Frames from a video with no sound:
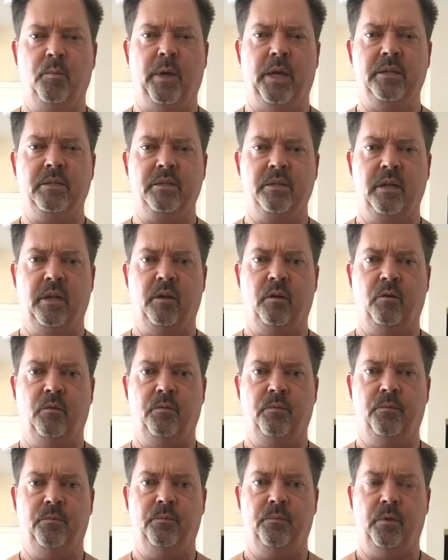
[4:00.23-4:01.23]

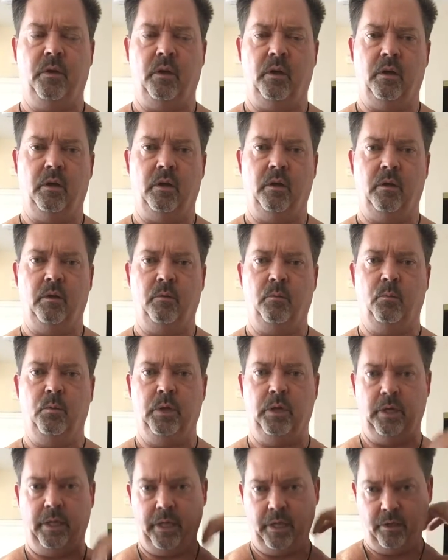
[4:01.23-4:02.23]
myself
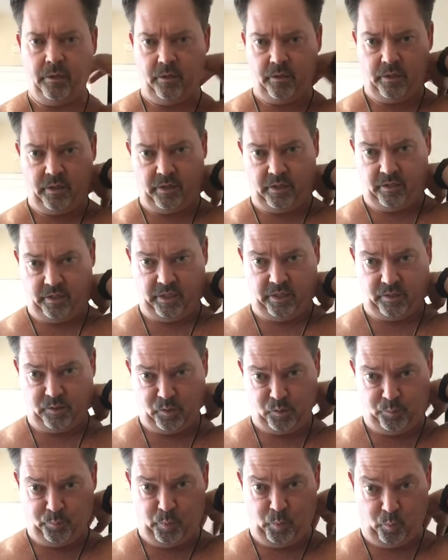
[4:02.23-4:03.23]
really good at
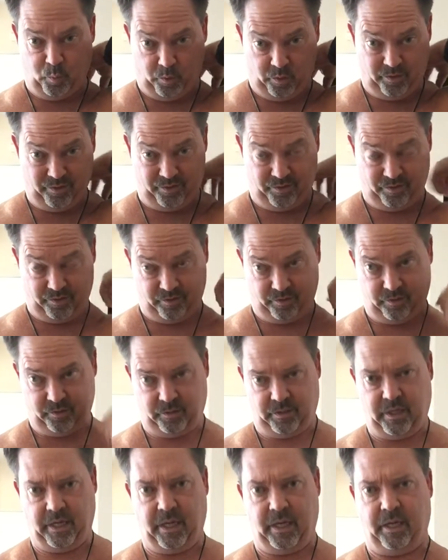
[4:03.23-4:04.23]
sports,
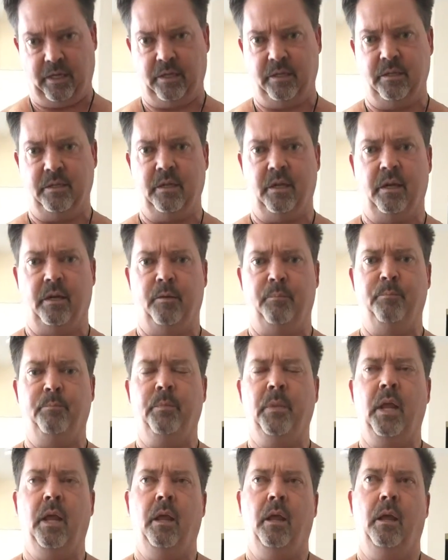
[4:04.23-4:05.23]
and
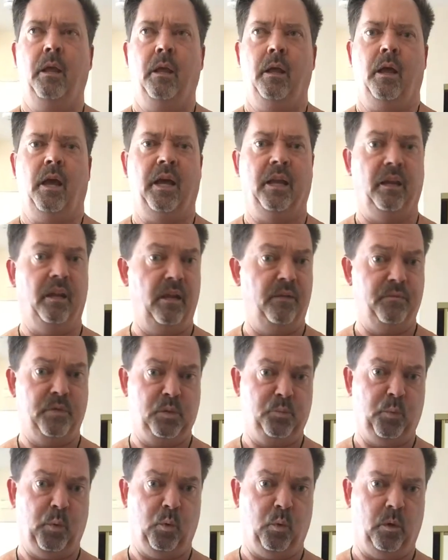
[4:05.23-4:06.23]
I love
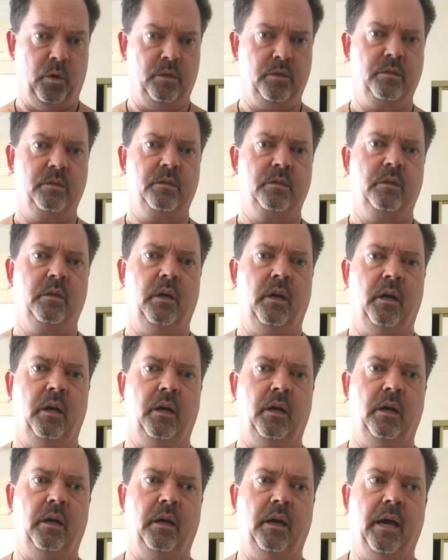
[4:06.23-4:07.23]
sports.
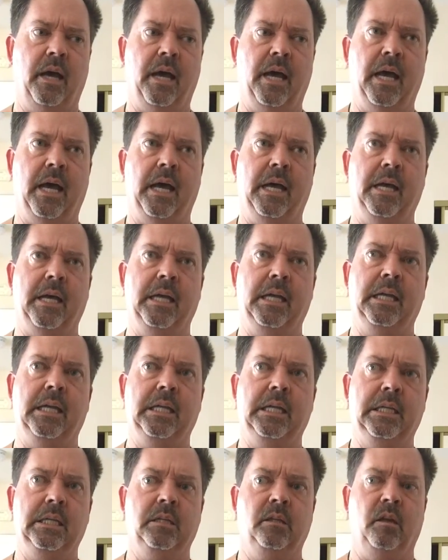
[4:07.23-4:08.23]

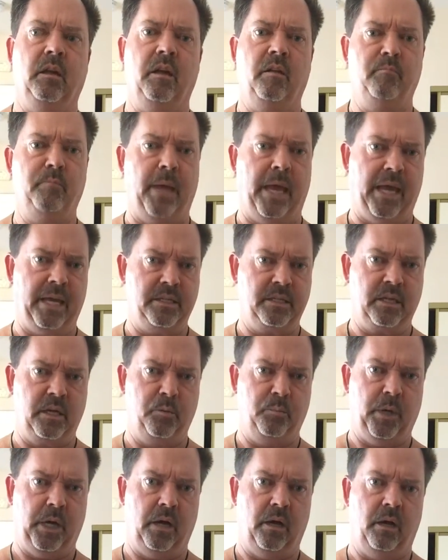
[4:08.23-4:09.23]
I love
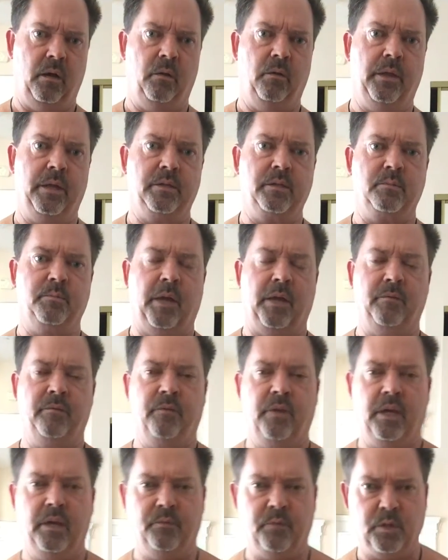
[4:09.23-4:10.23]
basketball. That's my
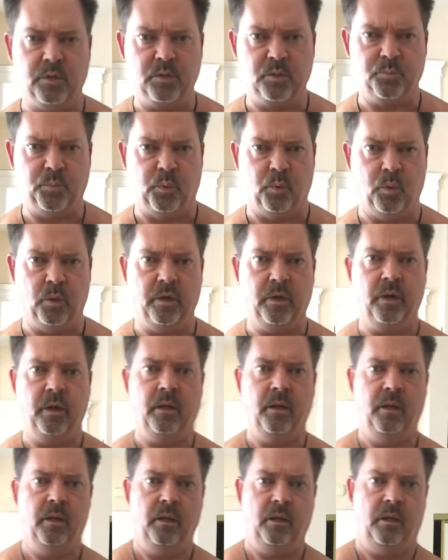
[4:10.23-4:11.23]
favorite sport.
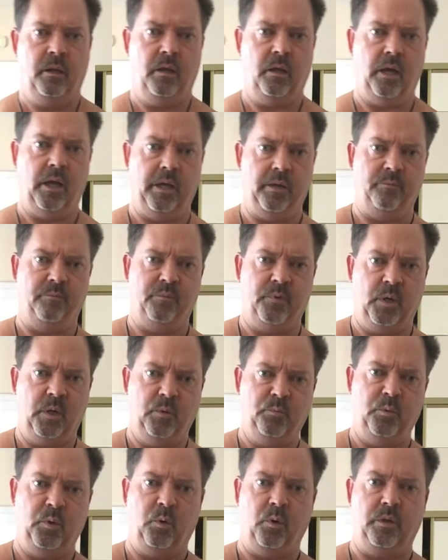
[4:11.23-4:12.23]
I'm
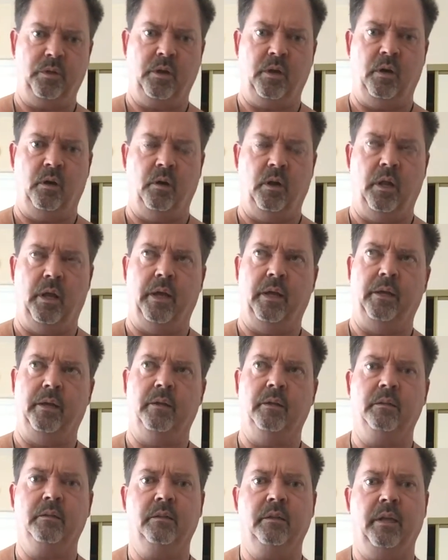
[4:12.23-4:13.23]
from North
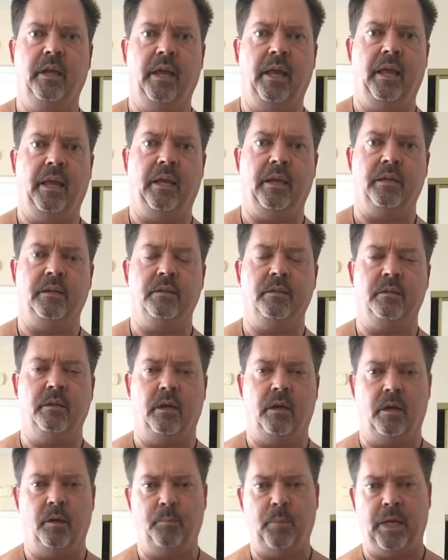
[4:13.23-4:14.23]
Carolina, and
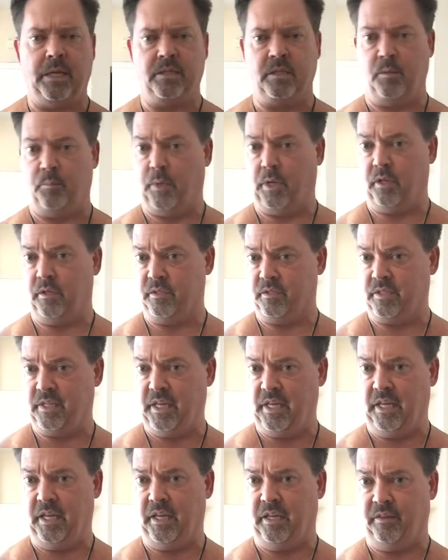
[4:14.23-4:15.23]
basketball is
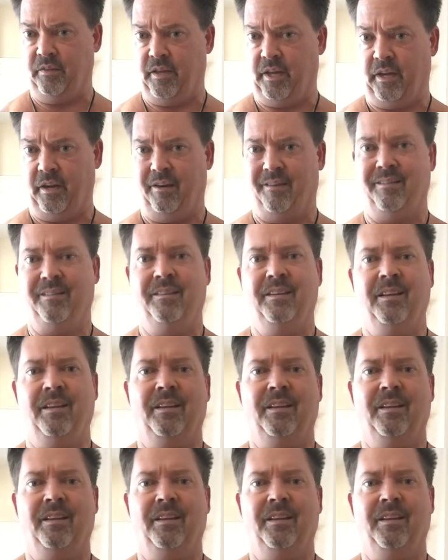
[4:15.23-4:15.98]
king there.